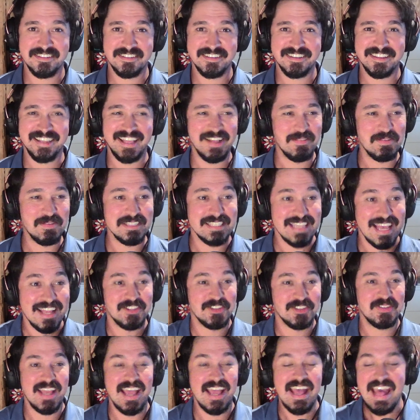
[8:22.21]
It was
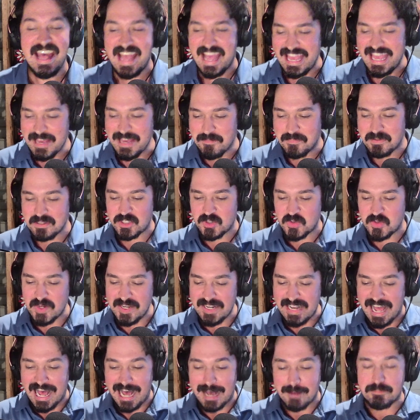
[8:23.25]
entertaining. In
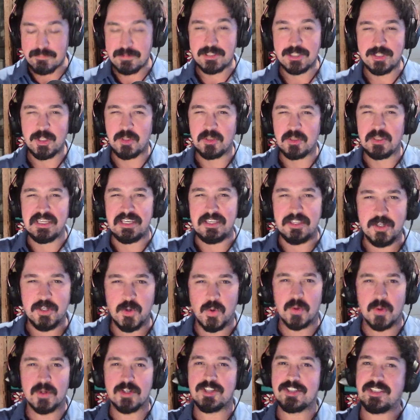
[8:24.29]
between absolutely
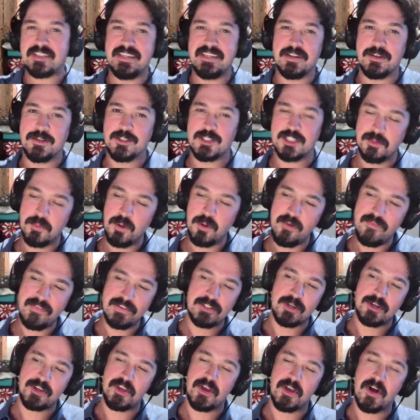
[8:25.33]
gorgeous kills, the movie
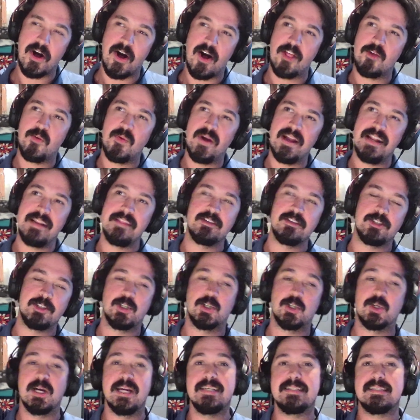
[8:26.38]
took you all the way to this
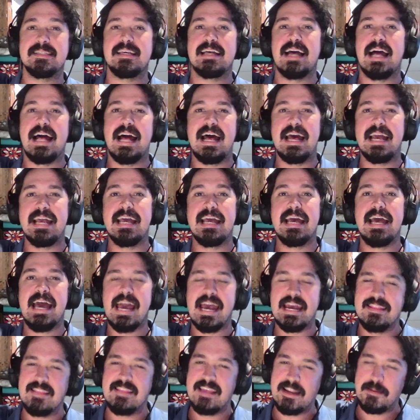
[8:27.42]
crazy high,
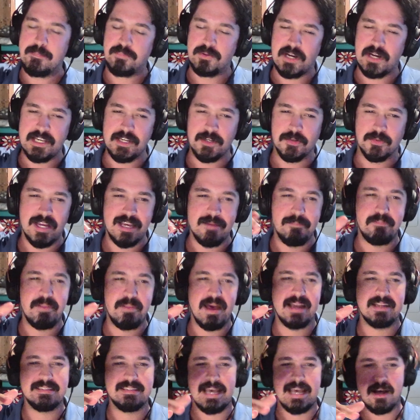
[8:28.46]
and then it brought you right
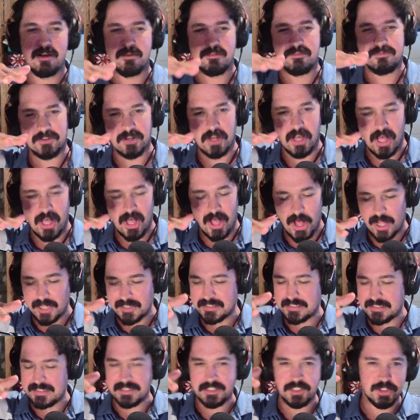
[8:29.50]
back down for a
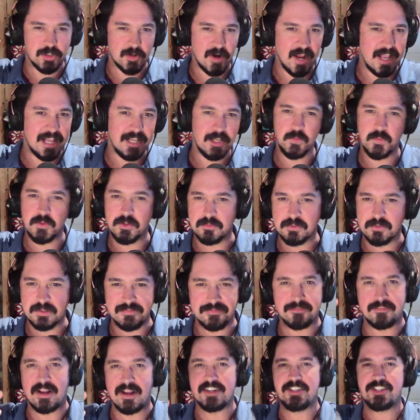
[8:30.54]
haunting, tranquil,
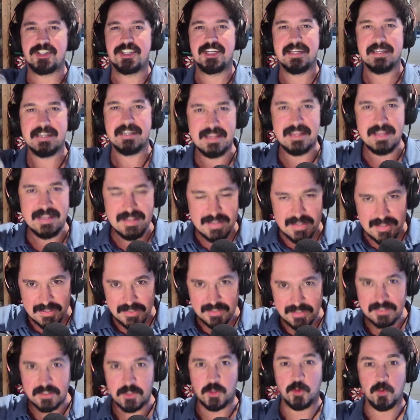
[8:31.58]
refreshing
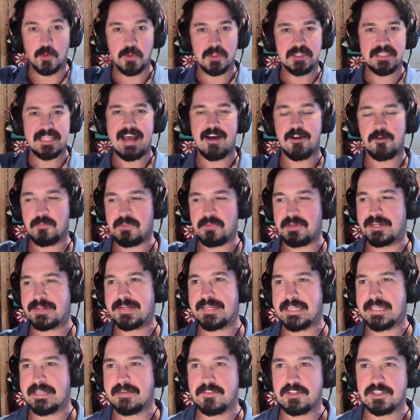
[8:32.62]
cool down
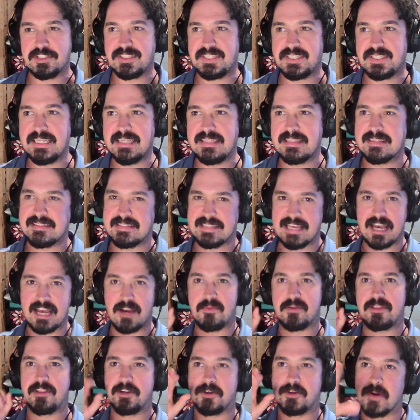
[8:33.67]
period of just seeing this guy
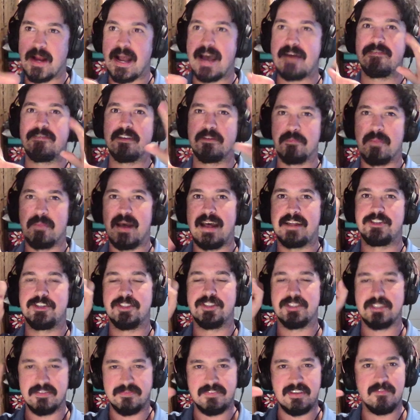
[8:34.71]
with the graphic
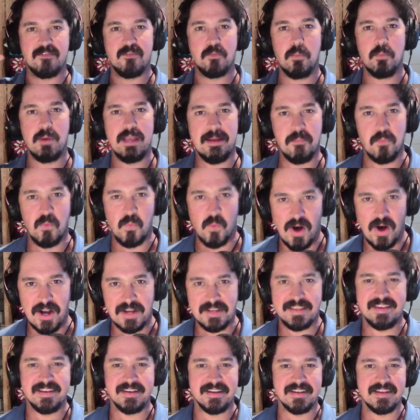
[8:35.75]
matches of him
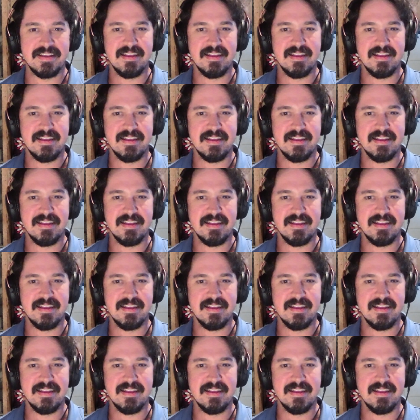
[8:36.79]
walking.